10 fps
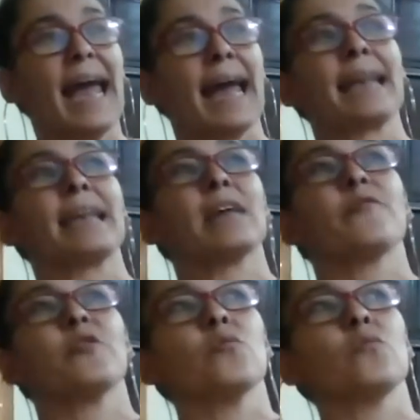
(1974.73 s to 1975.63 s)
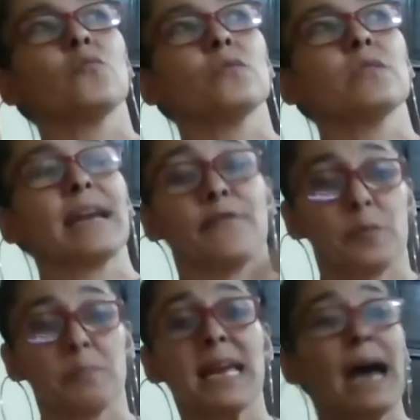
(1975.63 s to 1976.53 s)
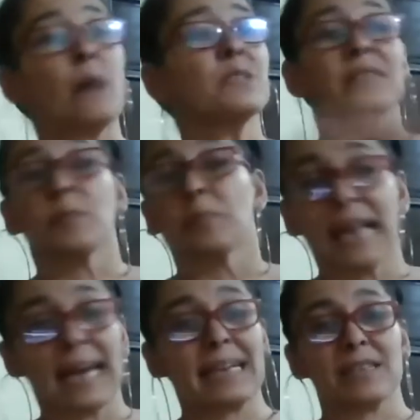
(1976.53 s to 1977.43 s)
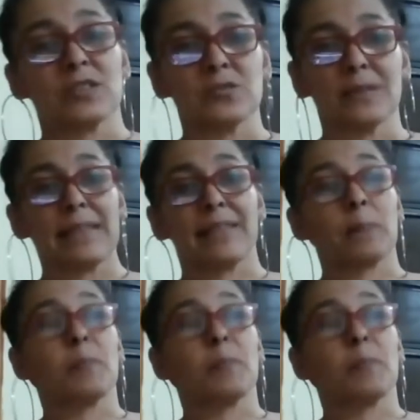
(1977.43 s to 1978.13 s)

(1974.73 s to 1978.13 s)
And if you, like for me, I wasn't even planning to do anything,